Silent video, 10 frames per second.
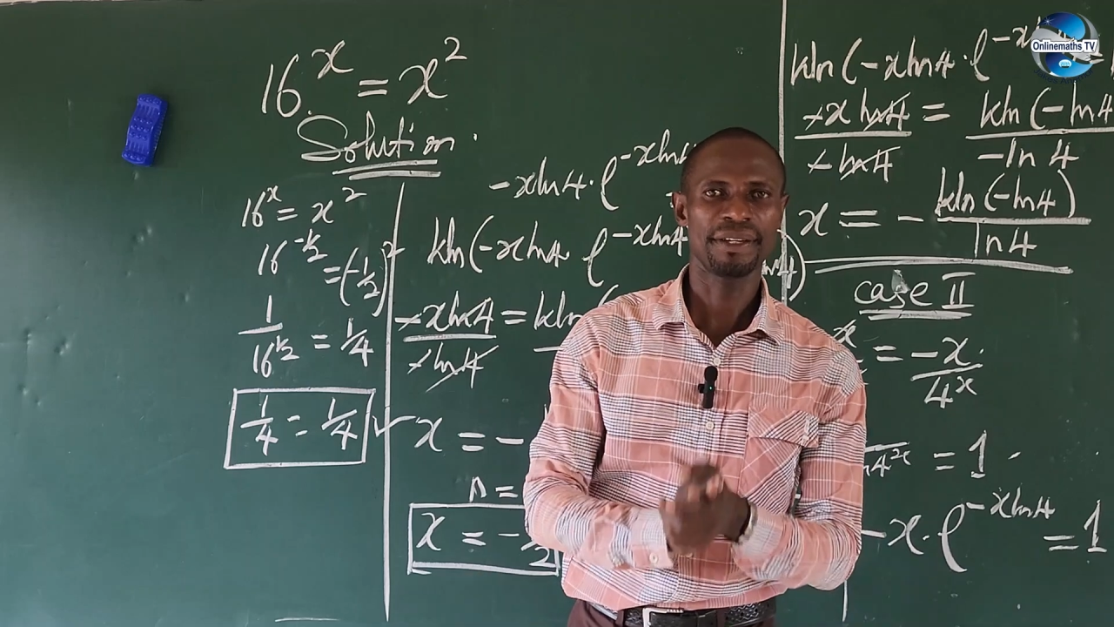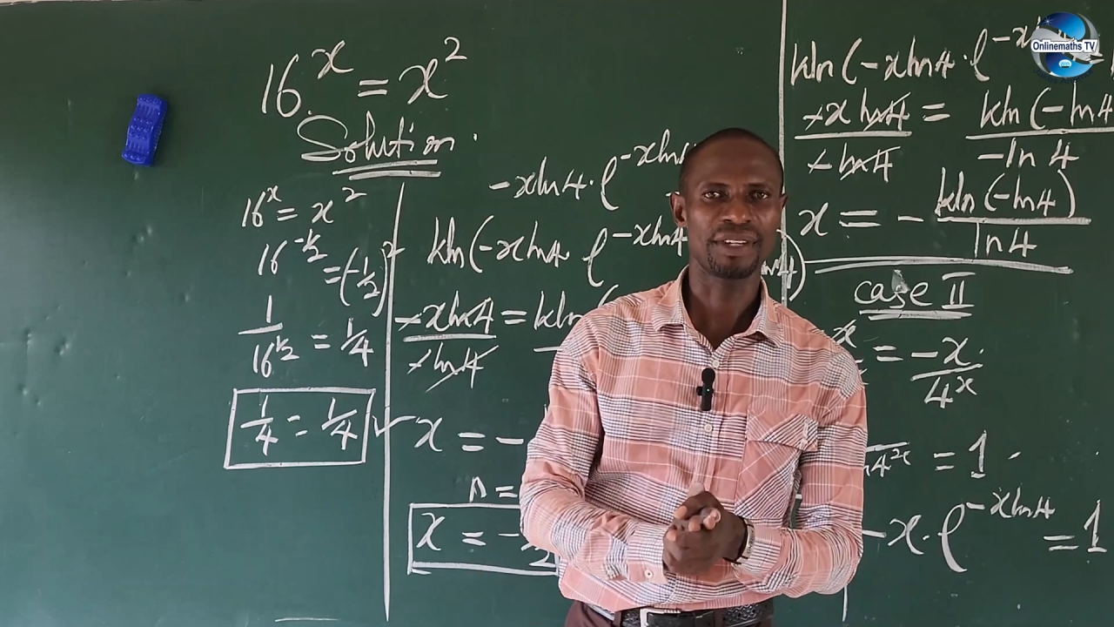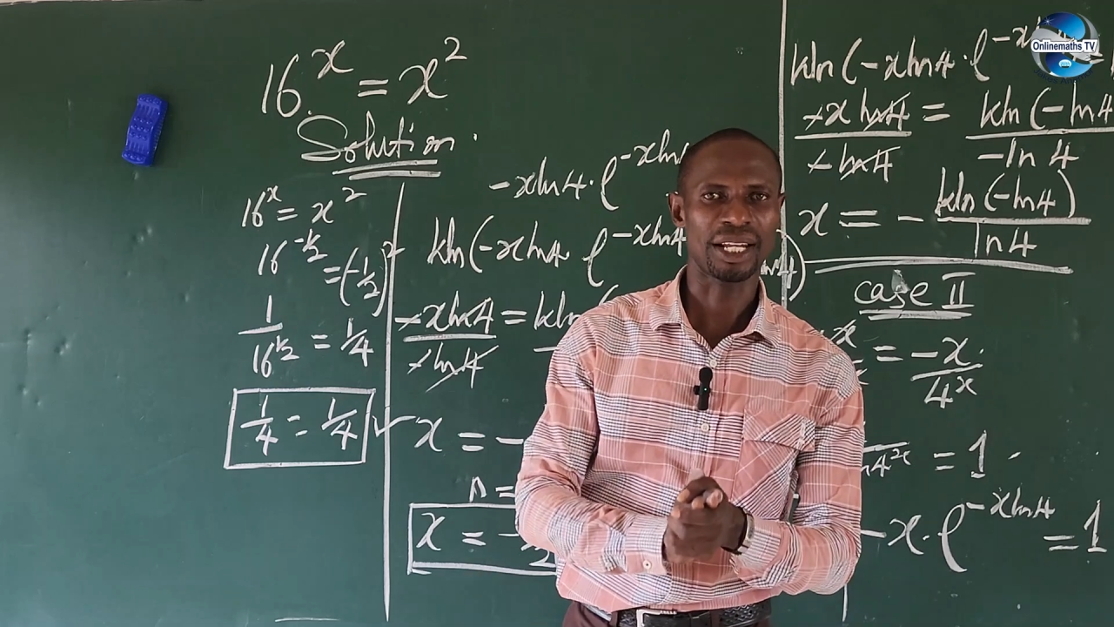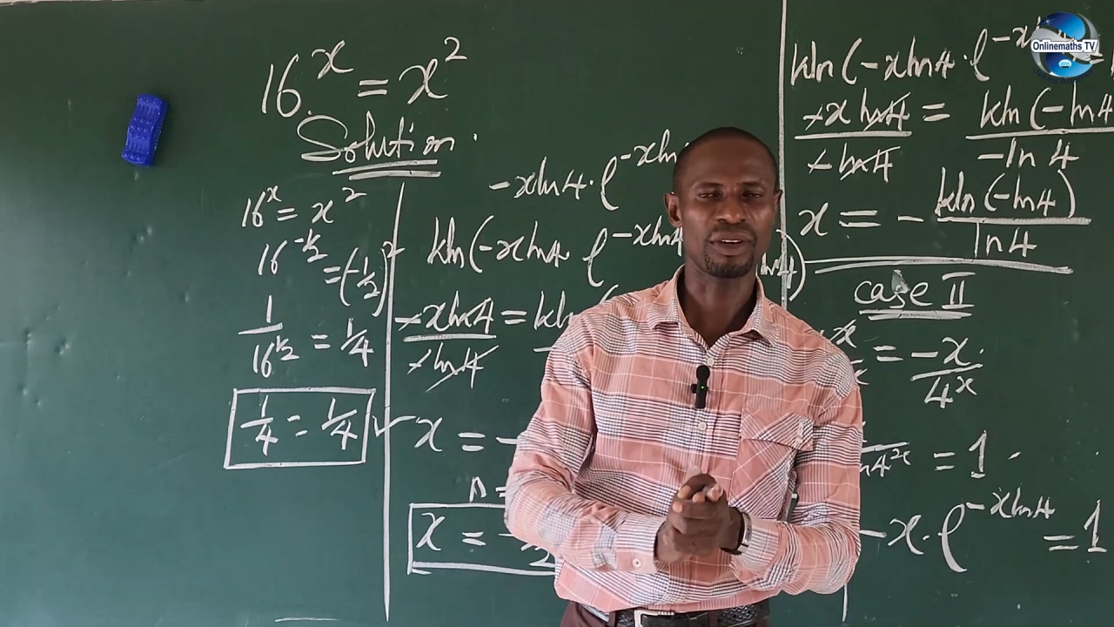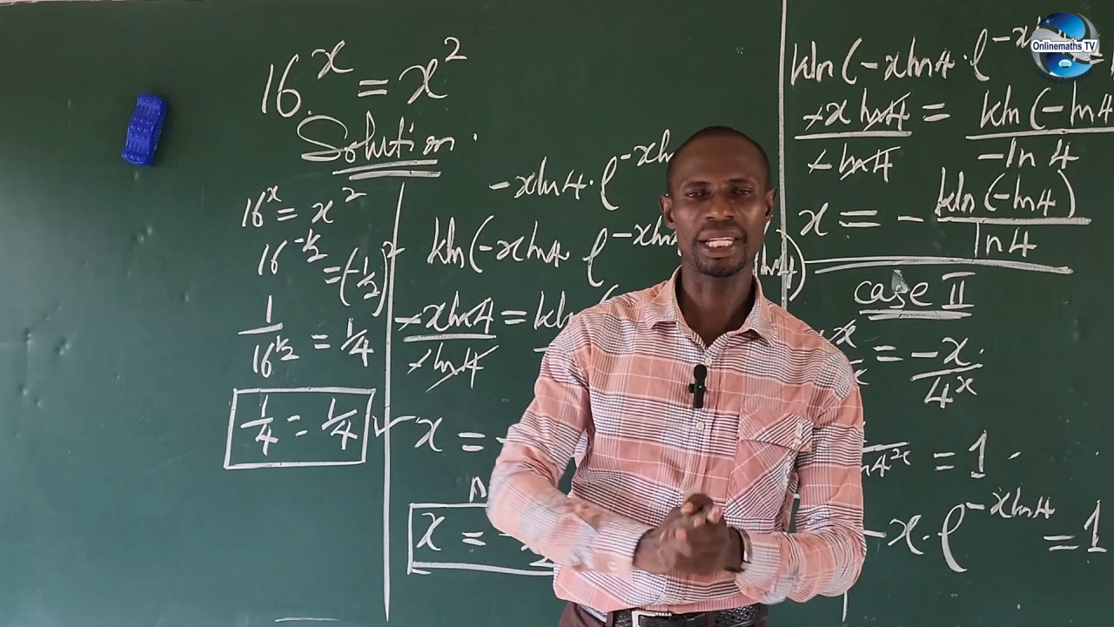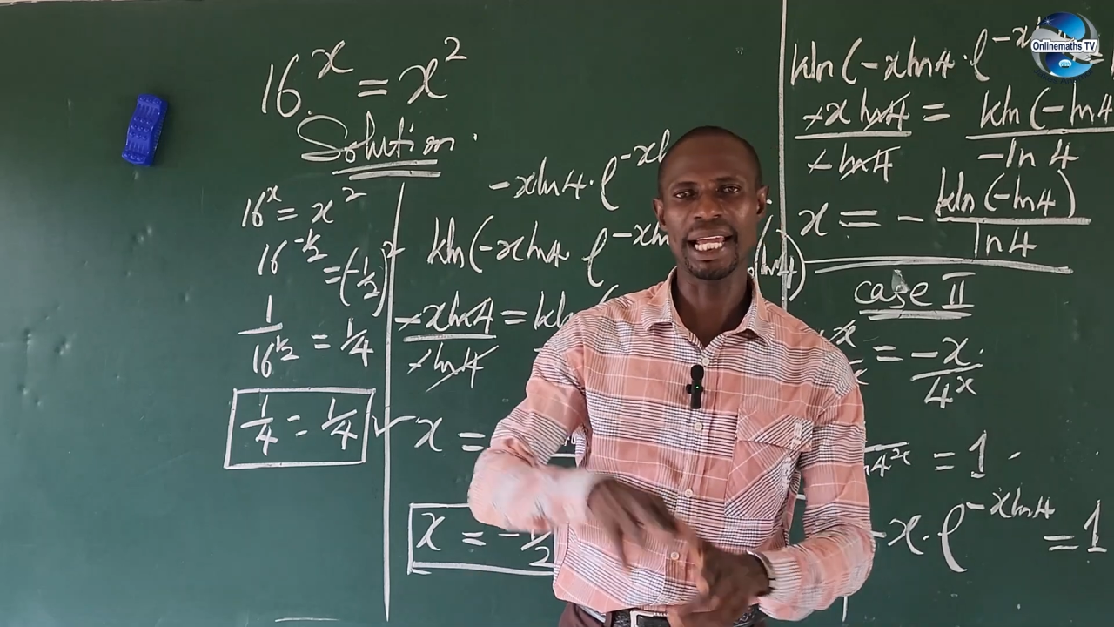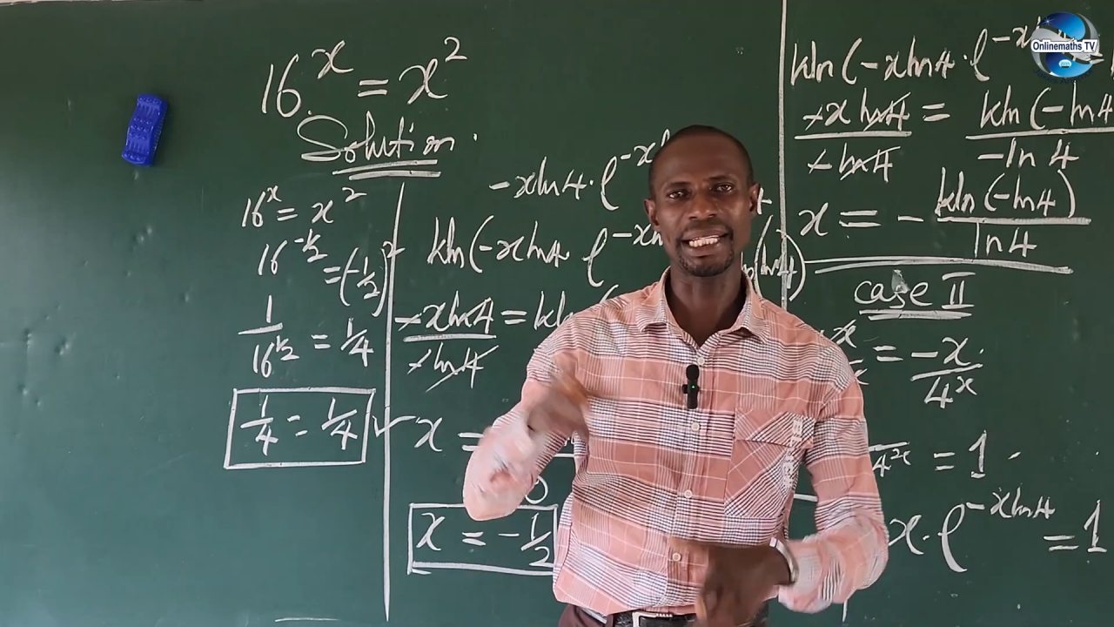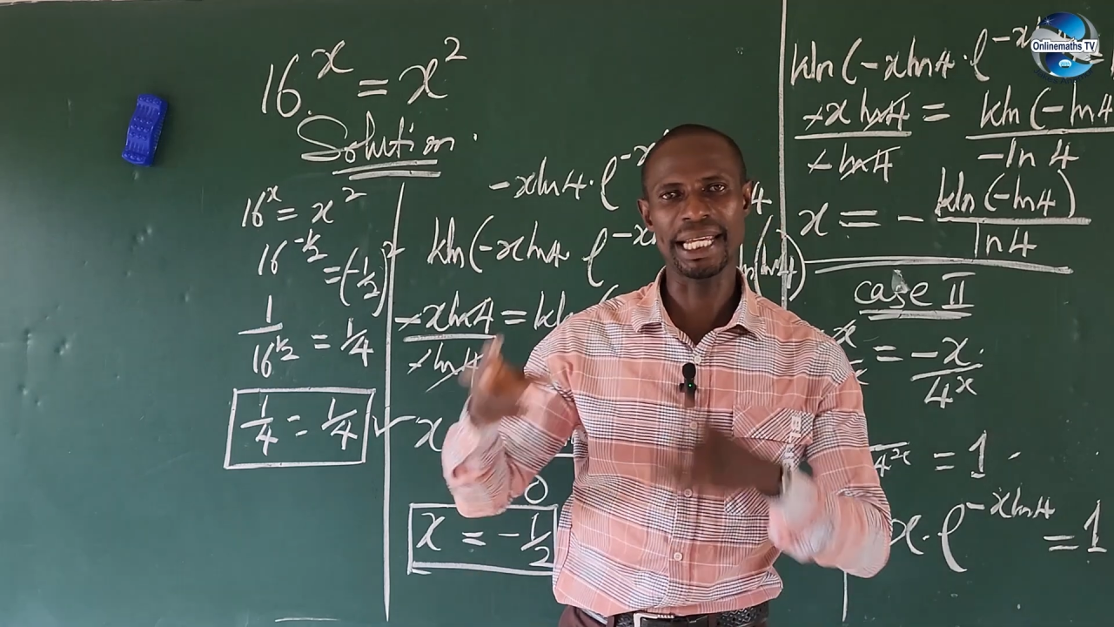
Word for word: If you are not clear